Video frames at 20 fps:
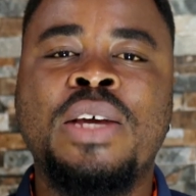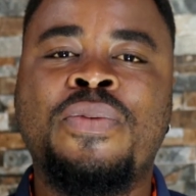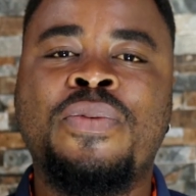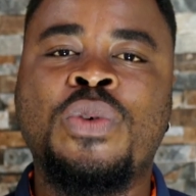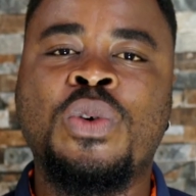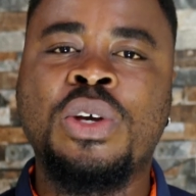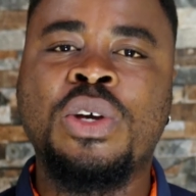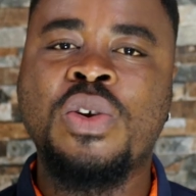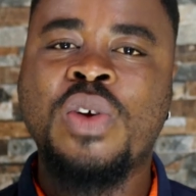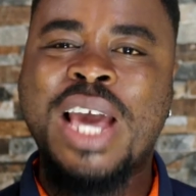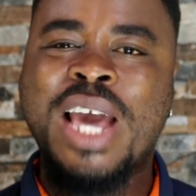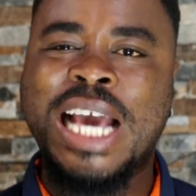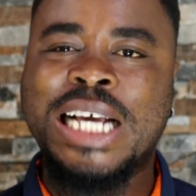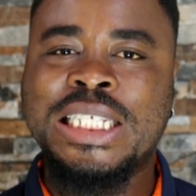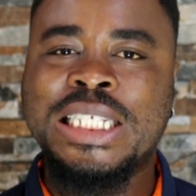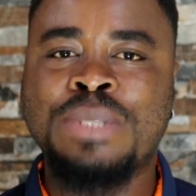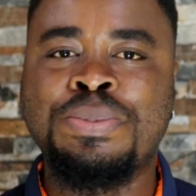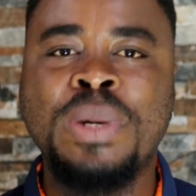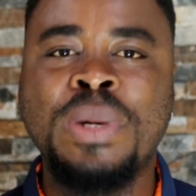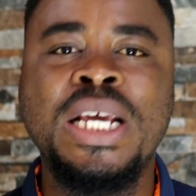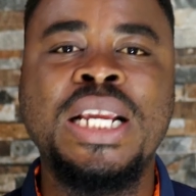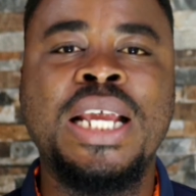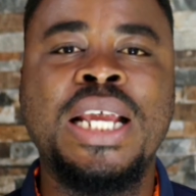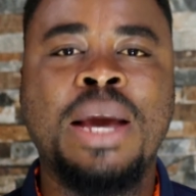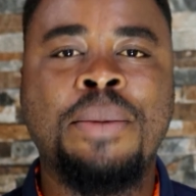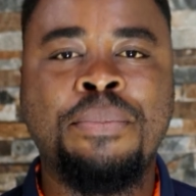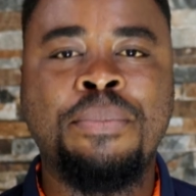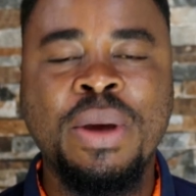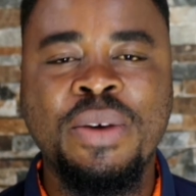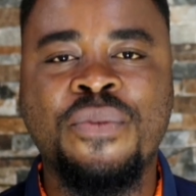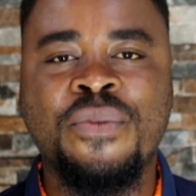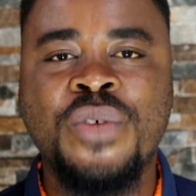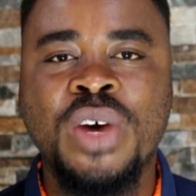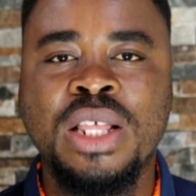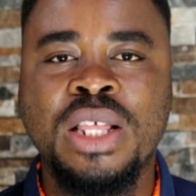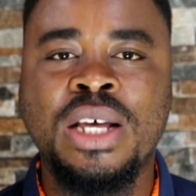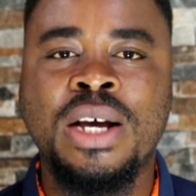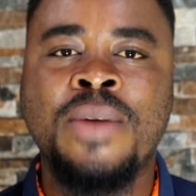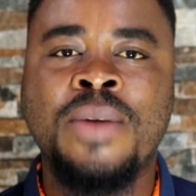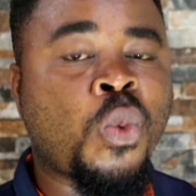if you, you know, explain a bit
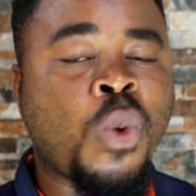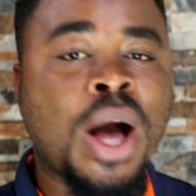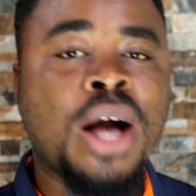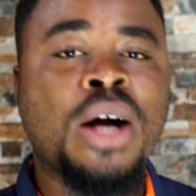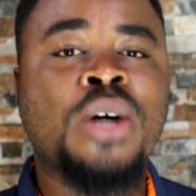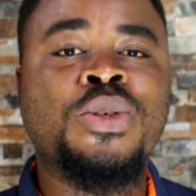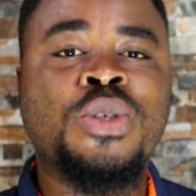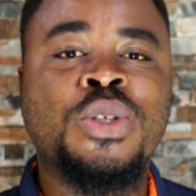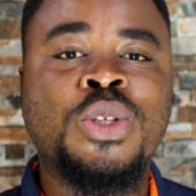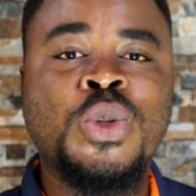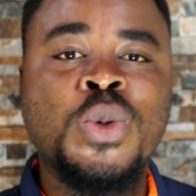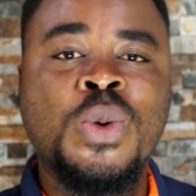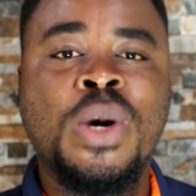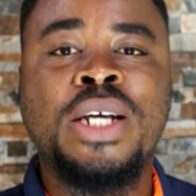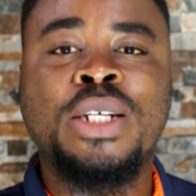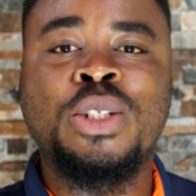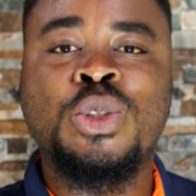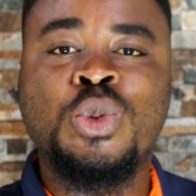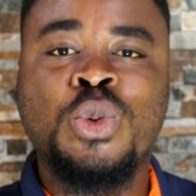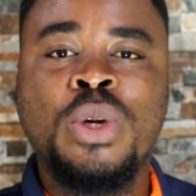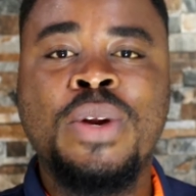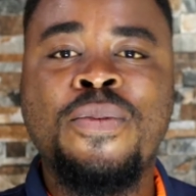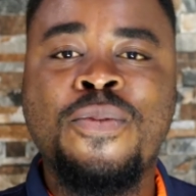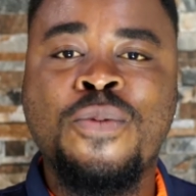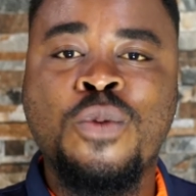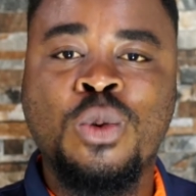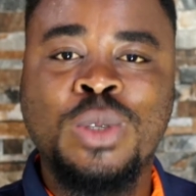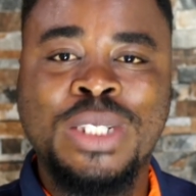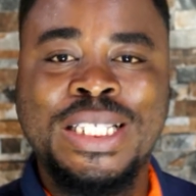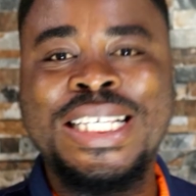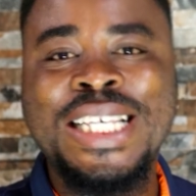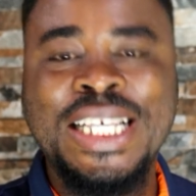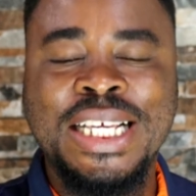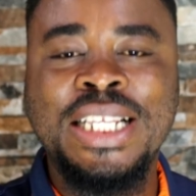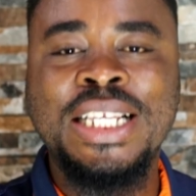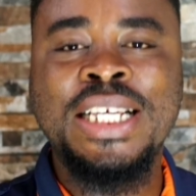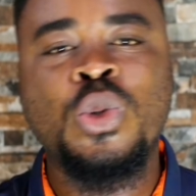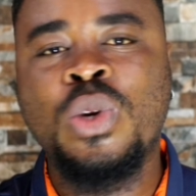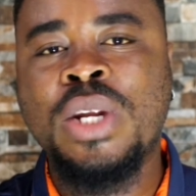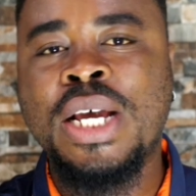further. Whilst you are in
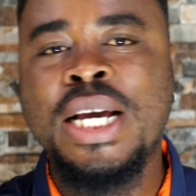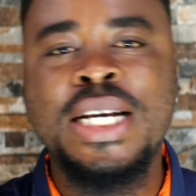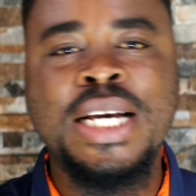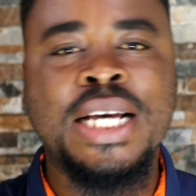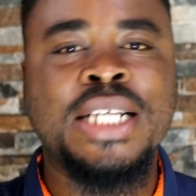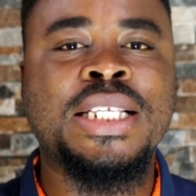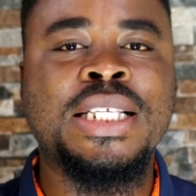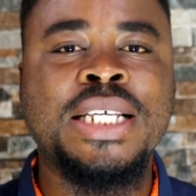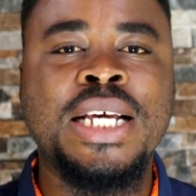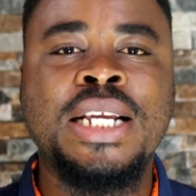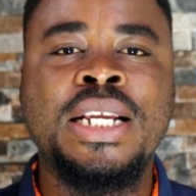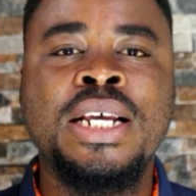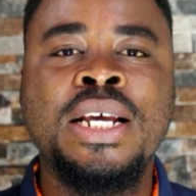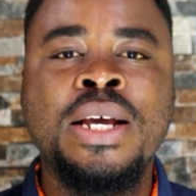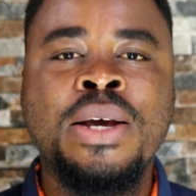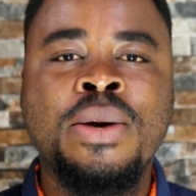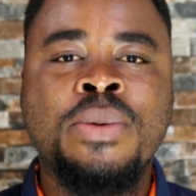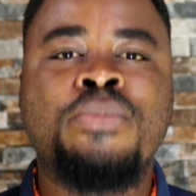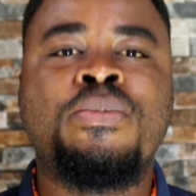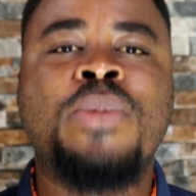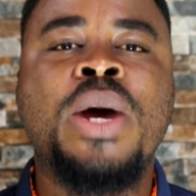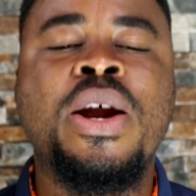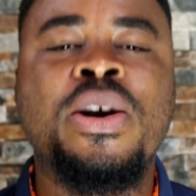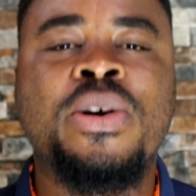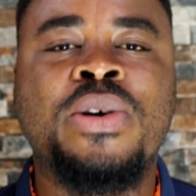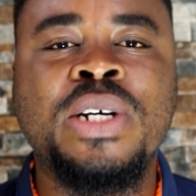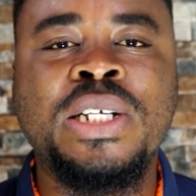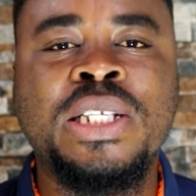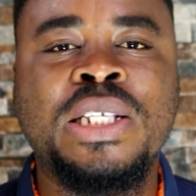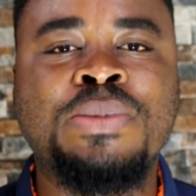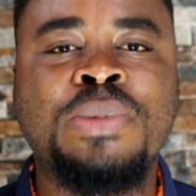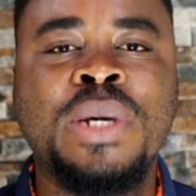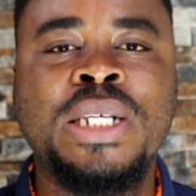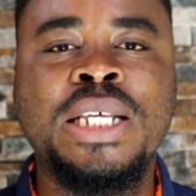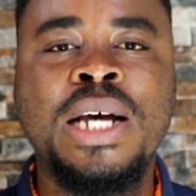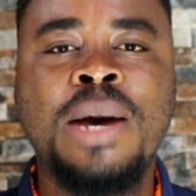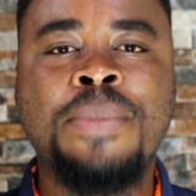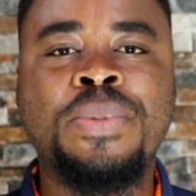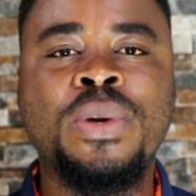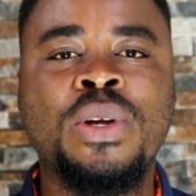2014, so like I said, Merry
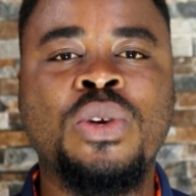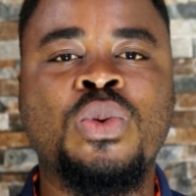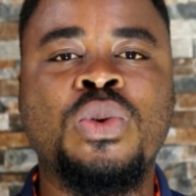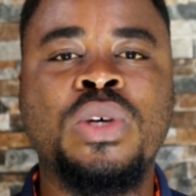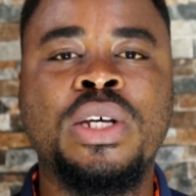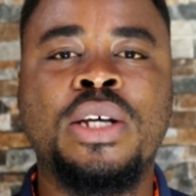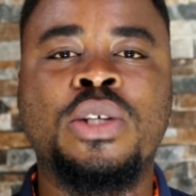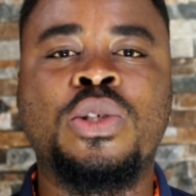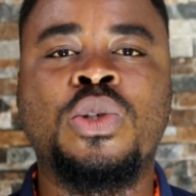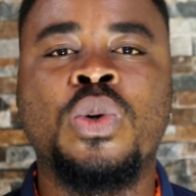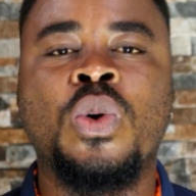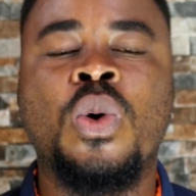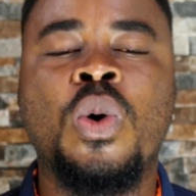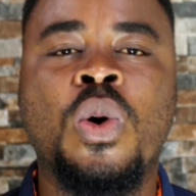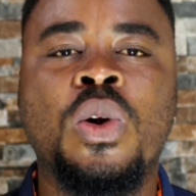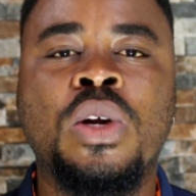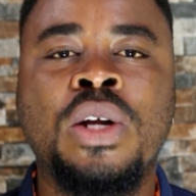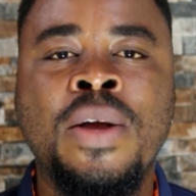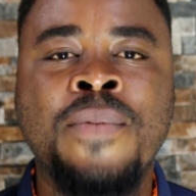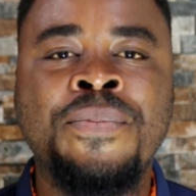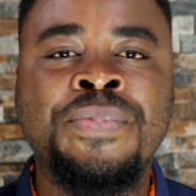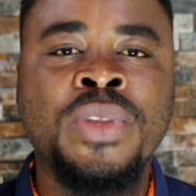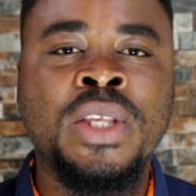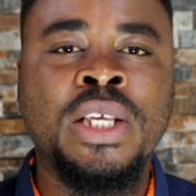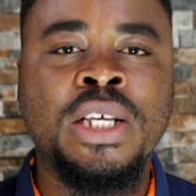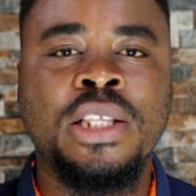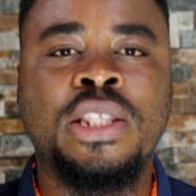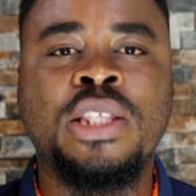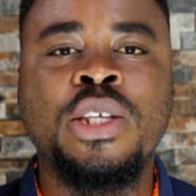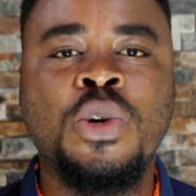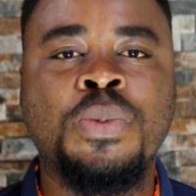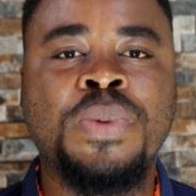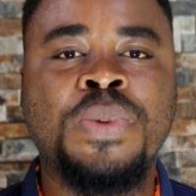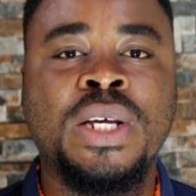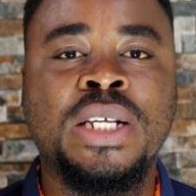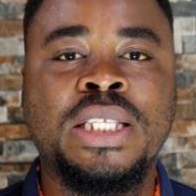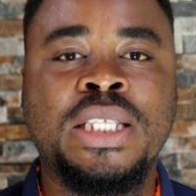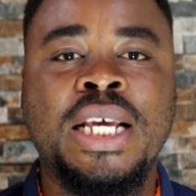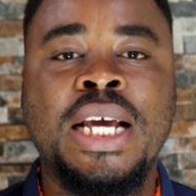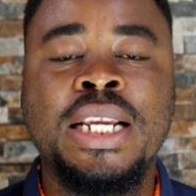Christmas, Happy New Year to all.
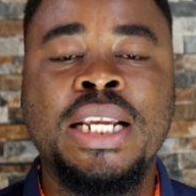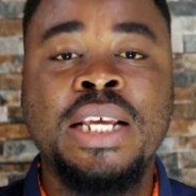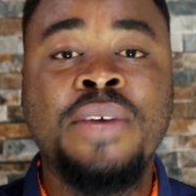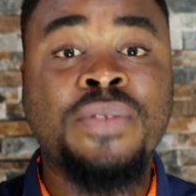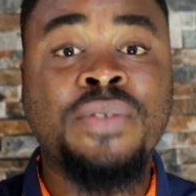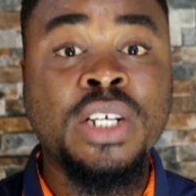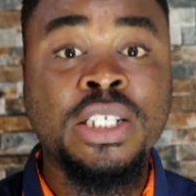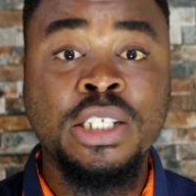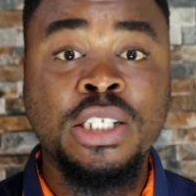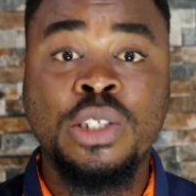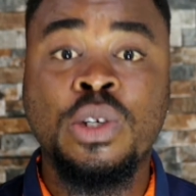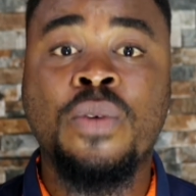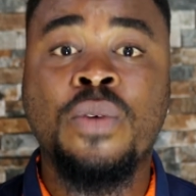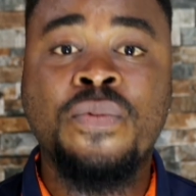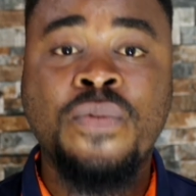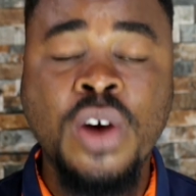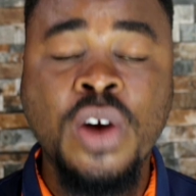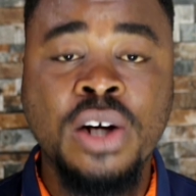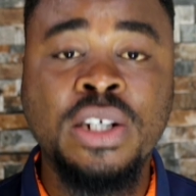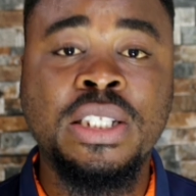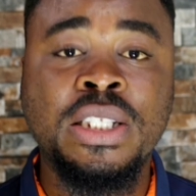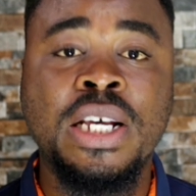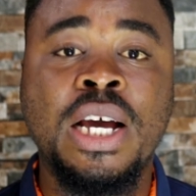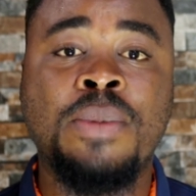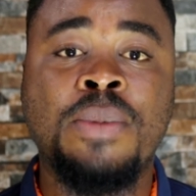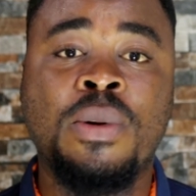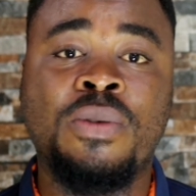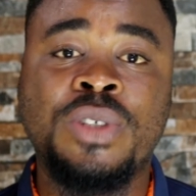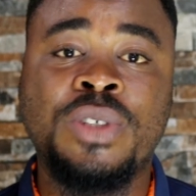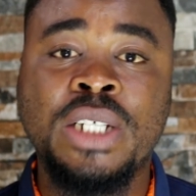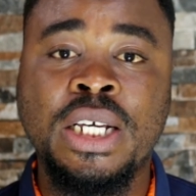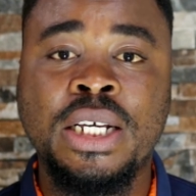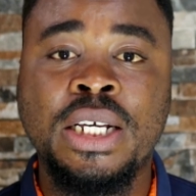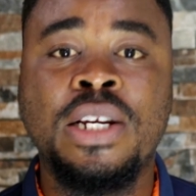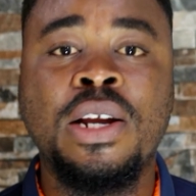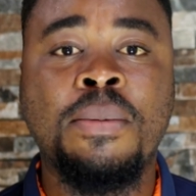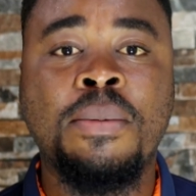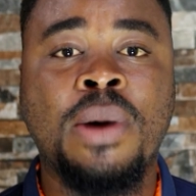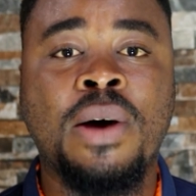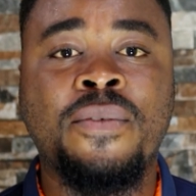Ethiopians. And if this is your first time of
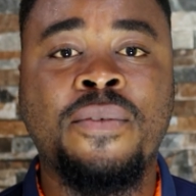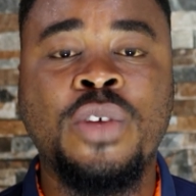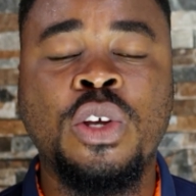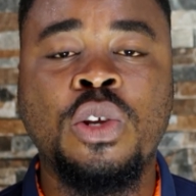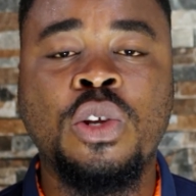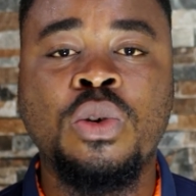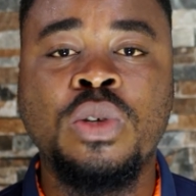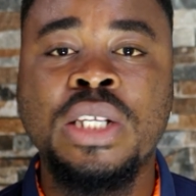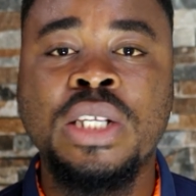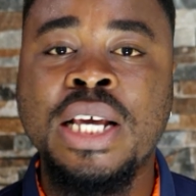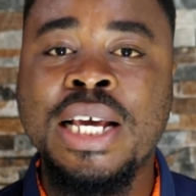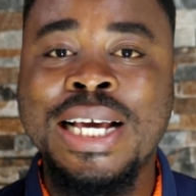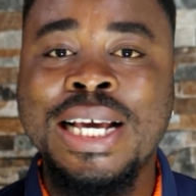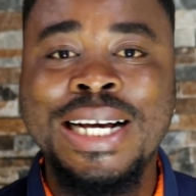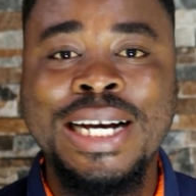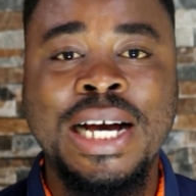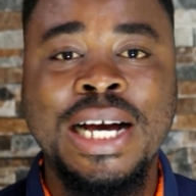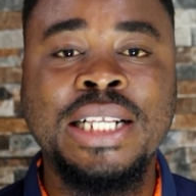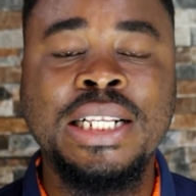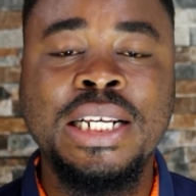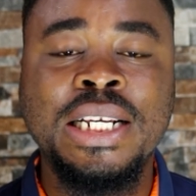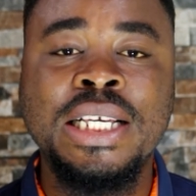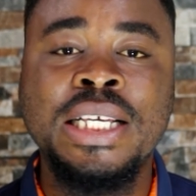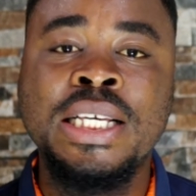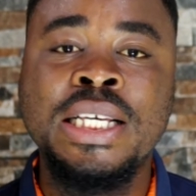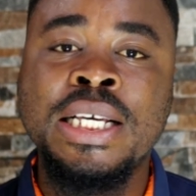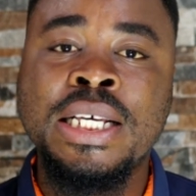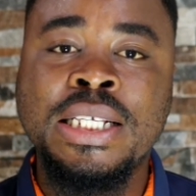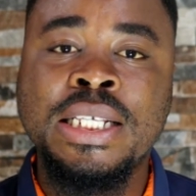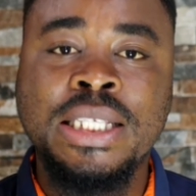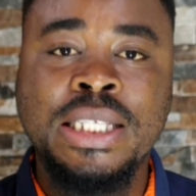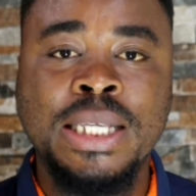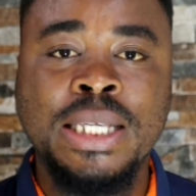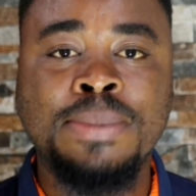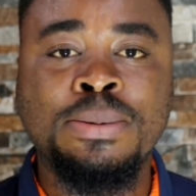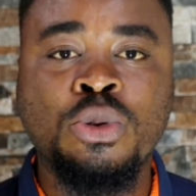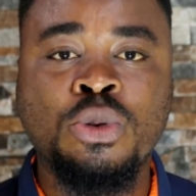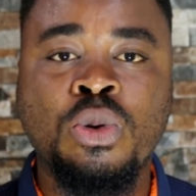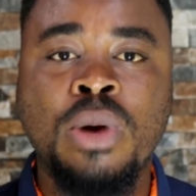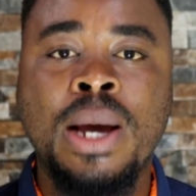checking out my videos, kindly
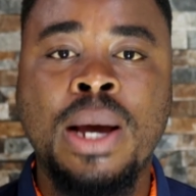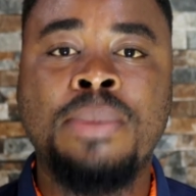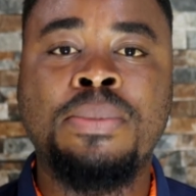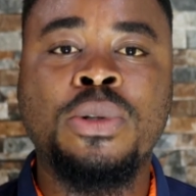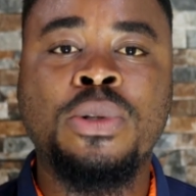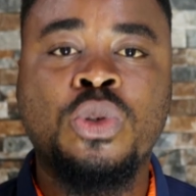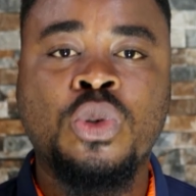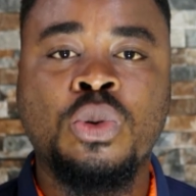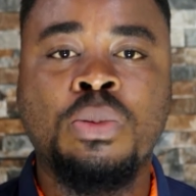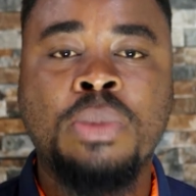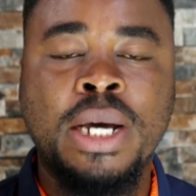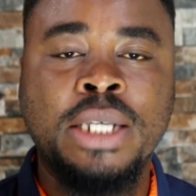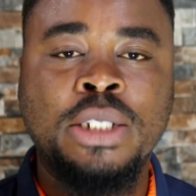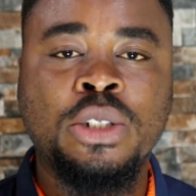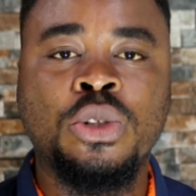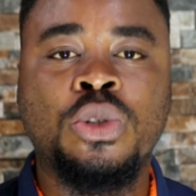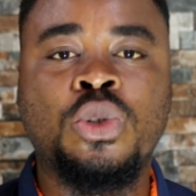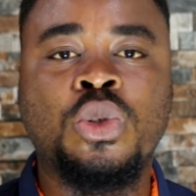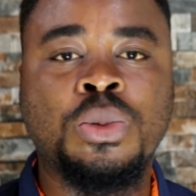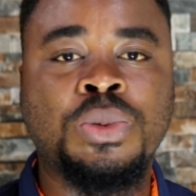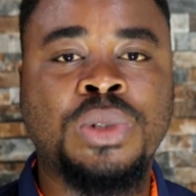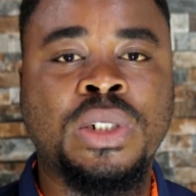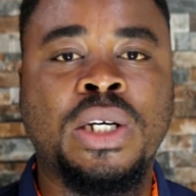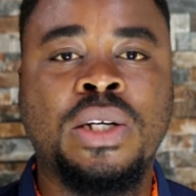subscribe to my YouTube